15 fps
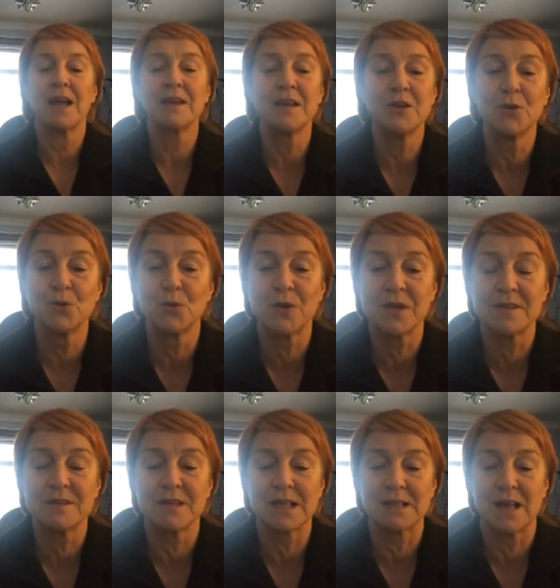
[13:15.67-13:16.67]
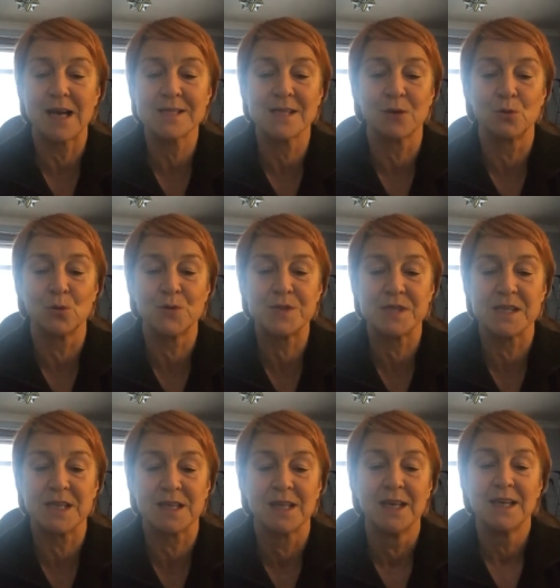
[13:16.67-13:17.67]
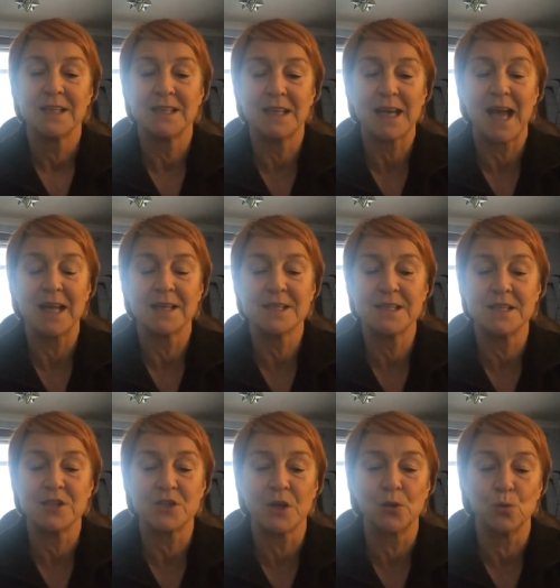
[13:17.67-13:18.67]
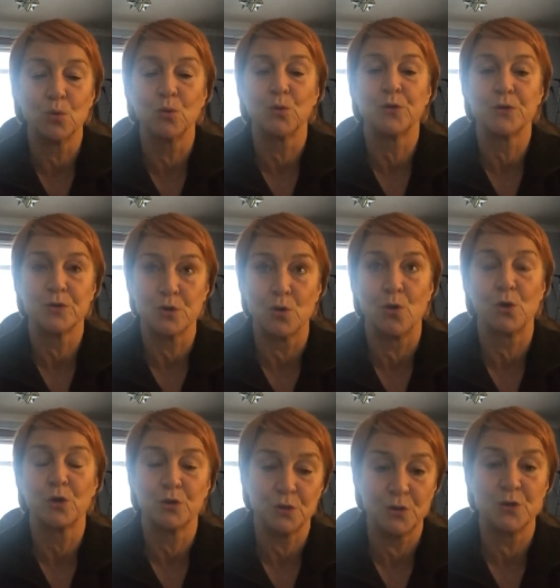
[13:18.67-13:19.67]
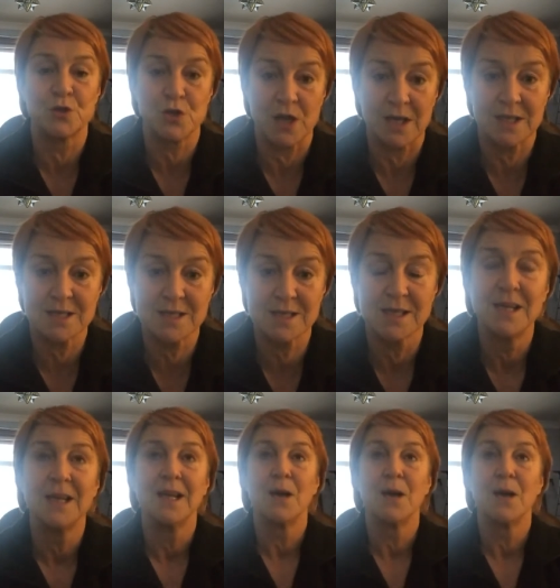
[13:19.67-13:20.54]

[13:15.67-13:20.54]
And you know, the, the classic old saying, you can't teach an old dog new tricks.